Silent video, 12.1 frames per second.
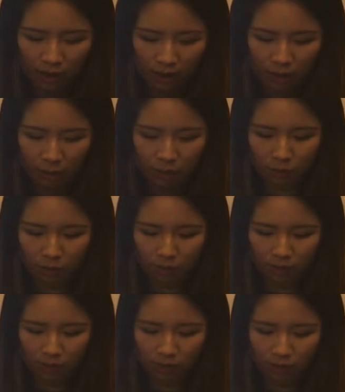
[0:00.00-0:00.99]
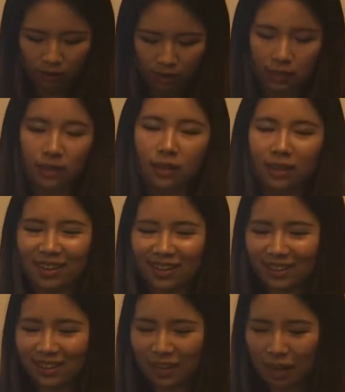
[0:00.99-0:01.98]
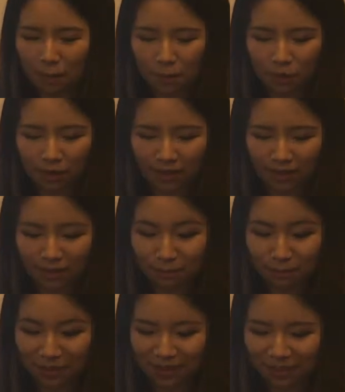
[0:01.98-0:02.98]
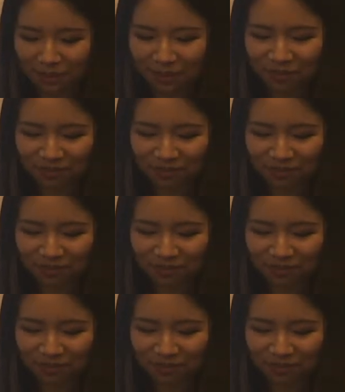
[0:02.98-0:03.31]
hypocalcemia,